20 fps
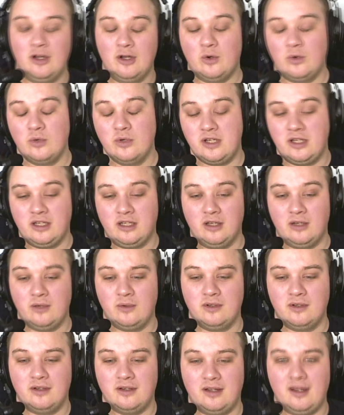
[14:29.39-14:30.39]
Or you can go,
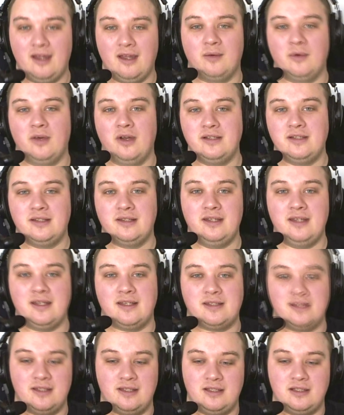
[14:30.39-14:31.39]
well, I did
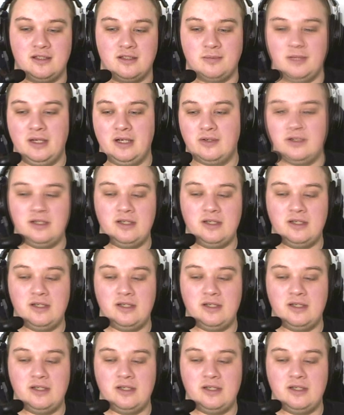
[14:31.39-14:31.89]
this, and this looks better,